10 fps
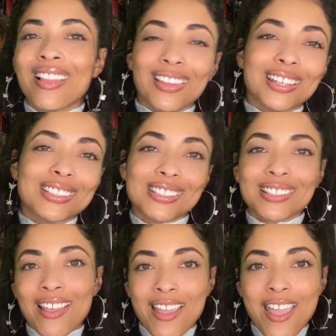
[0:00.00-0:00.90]
let's
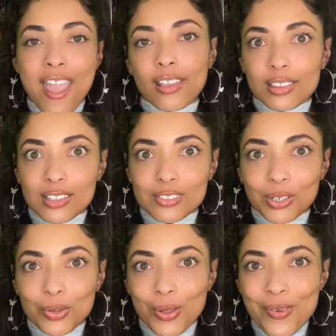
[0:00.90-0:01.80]
get this
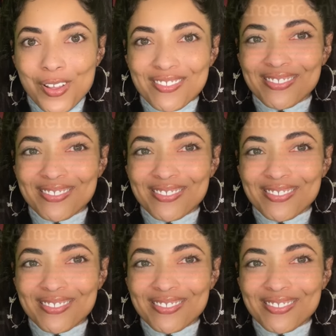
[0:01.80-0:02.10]
video going.